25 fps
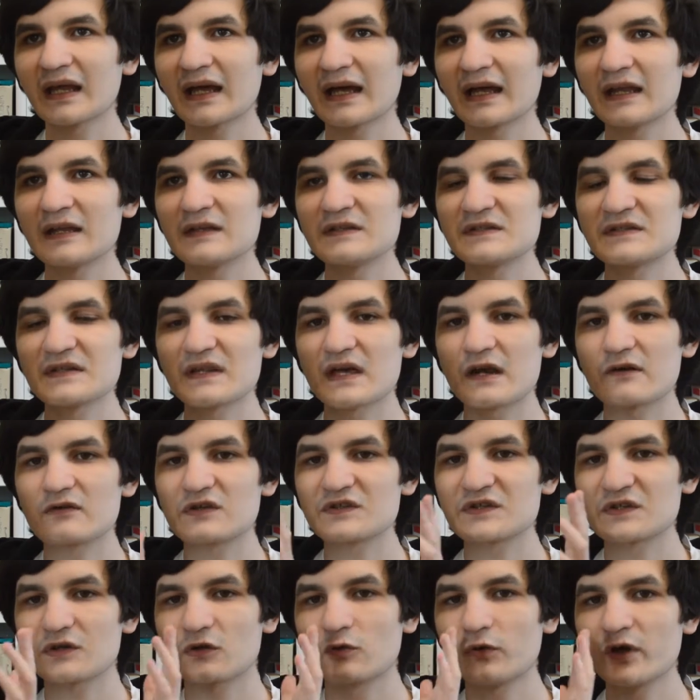and there
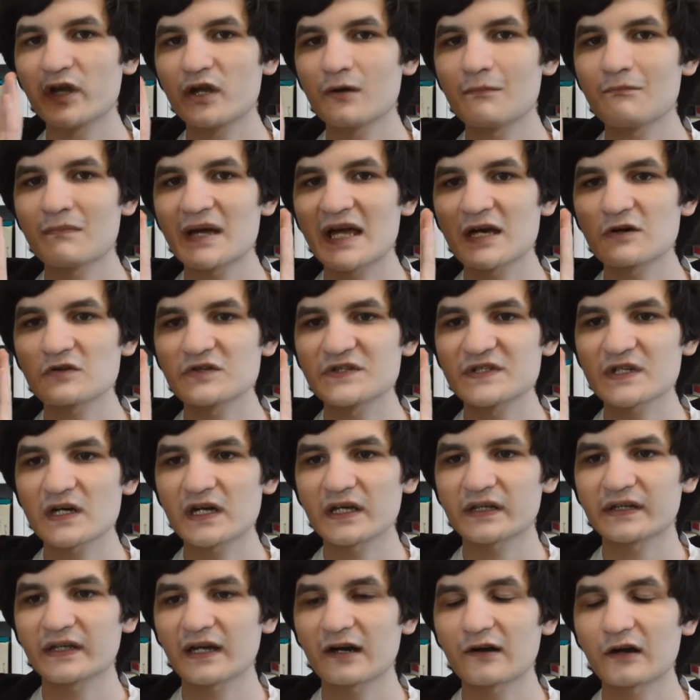is a queer male
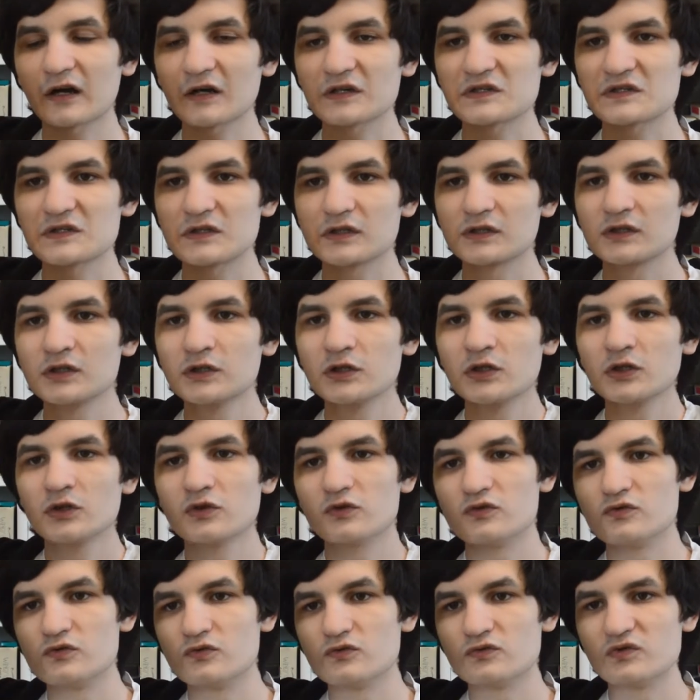side character
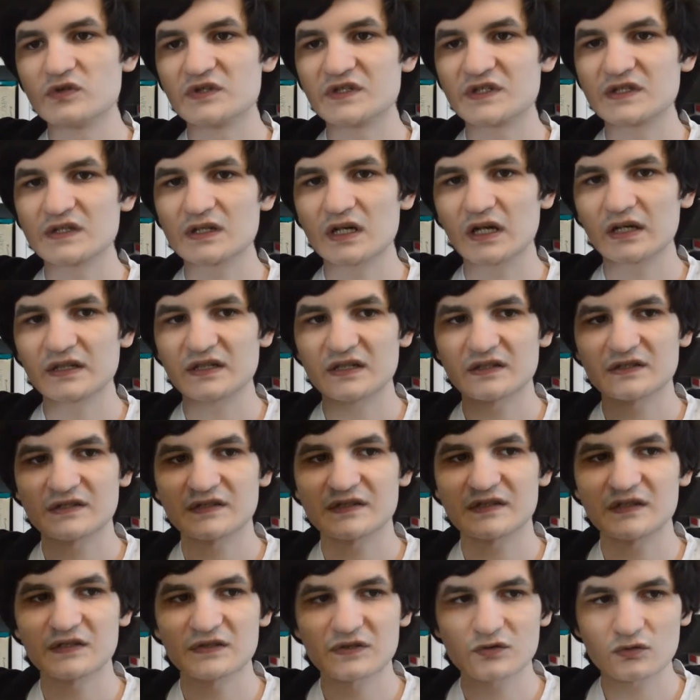whose
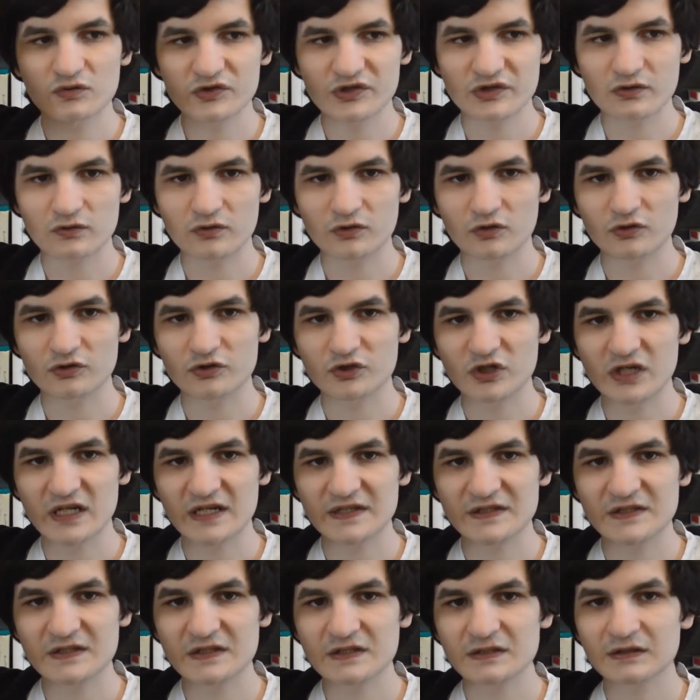identity is also not
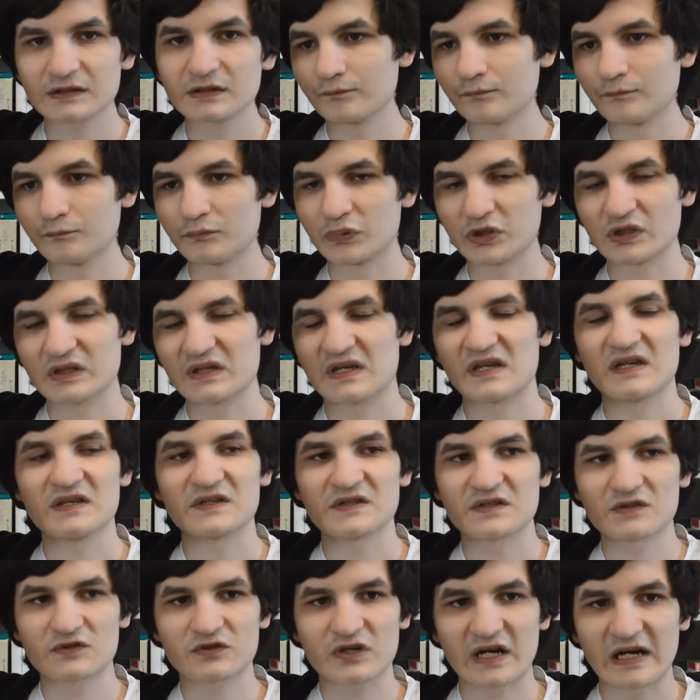addressed, but he
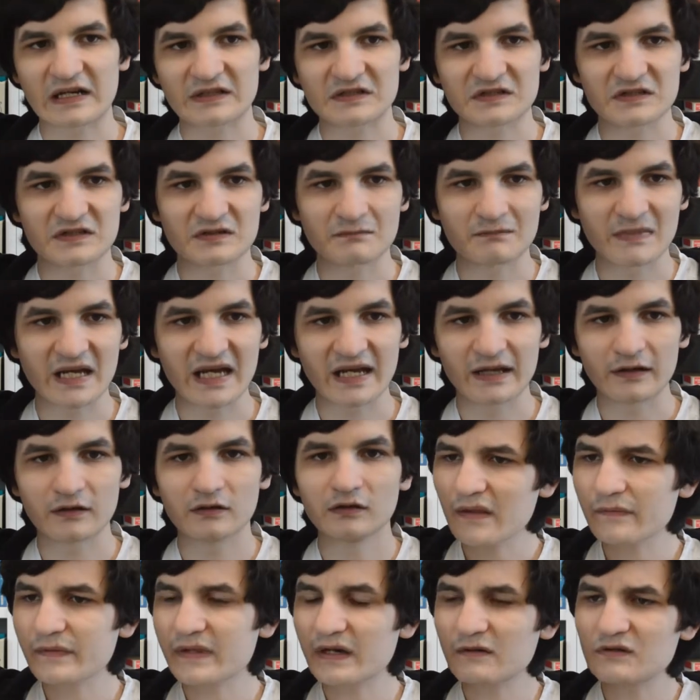is attracted to men.
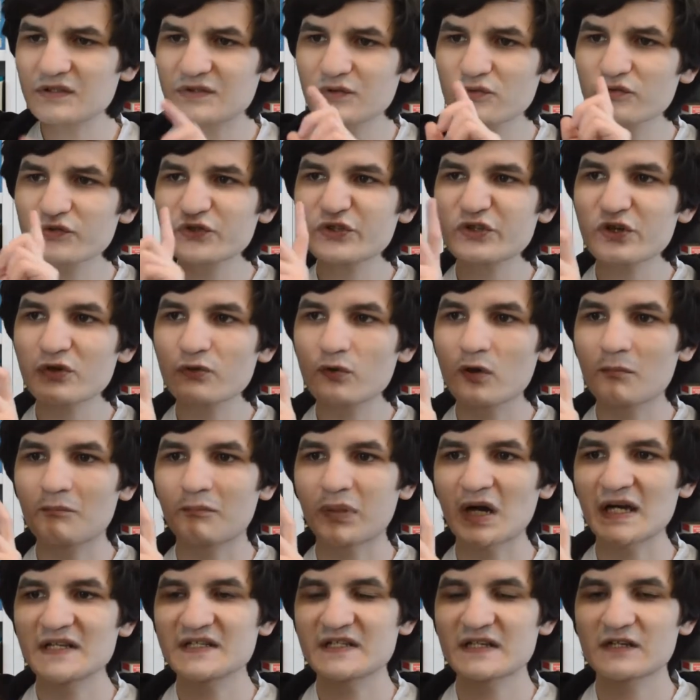There is also a
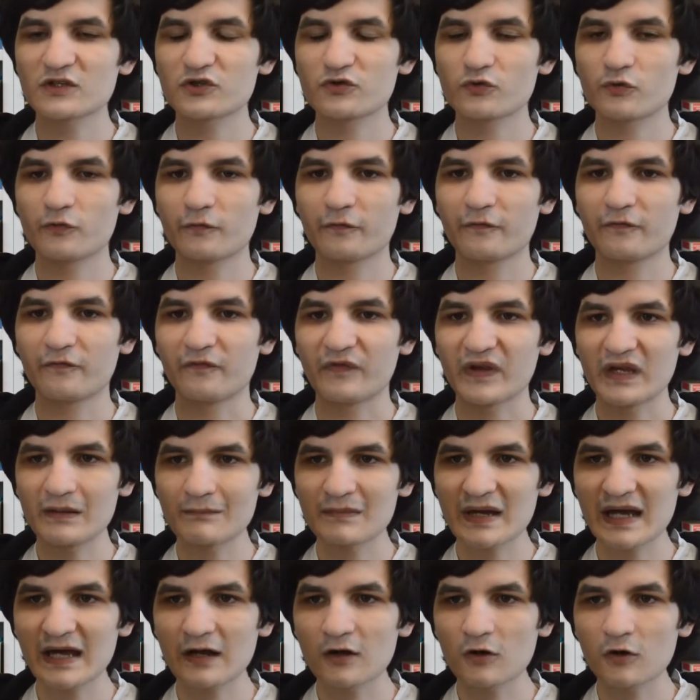bisexual
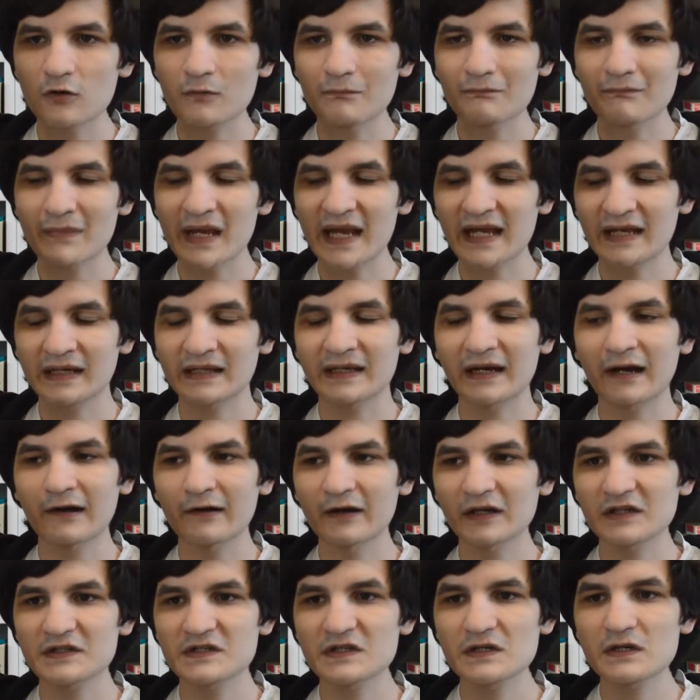female main
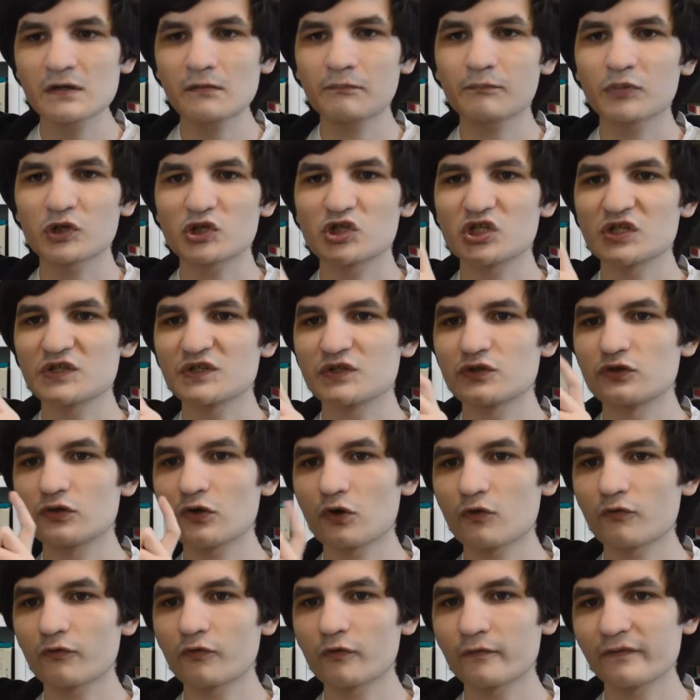character, but she is
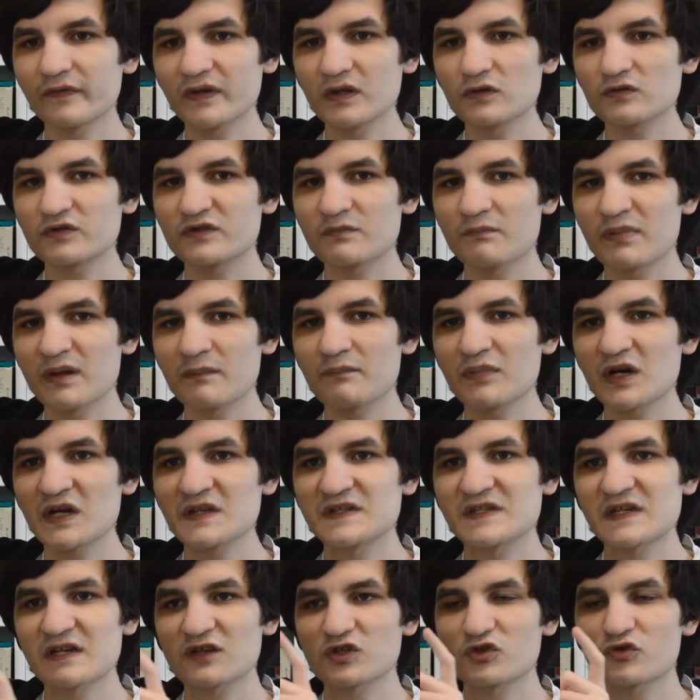not revealed to be
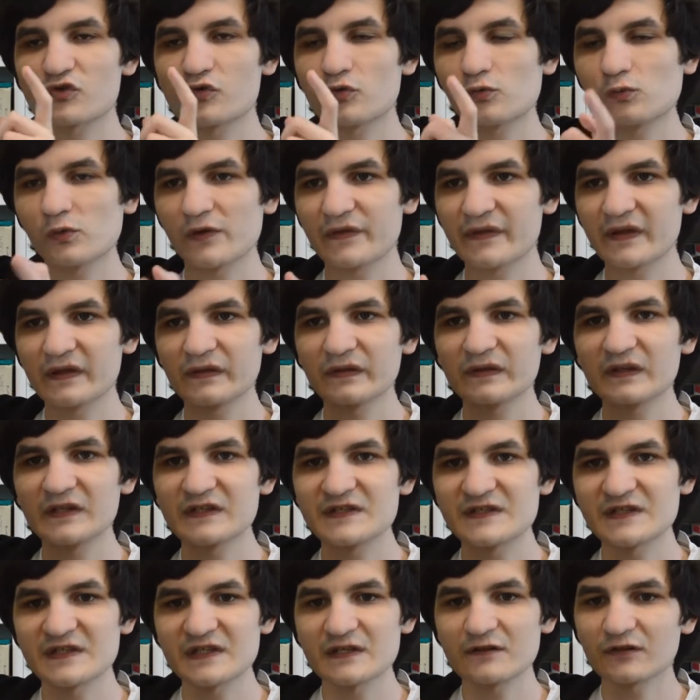bisexual within this
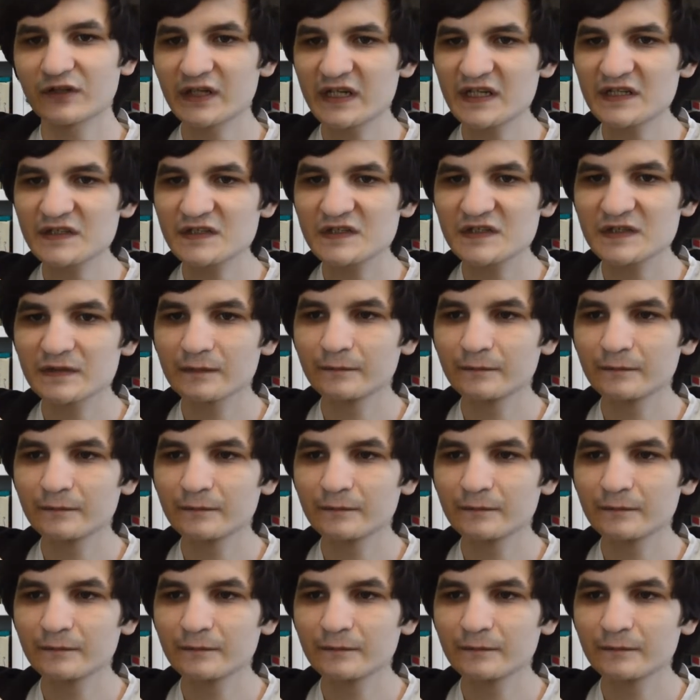series,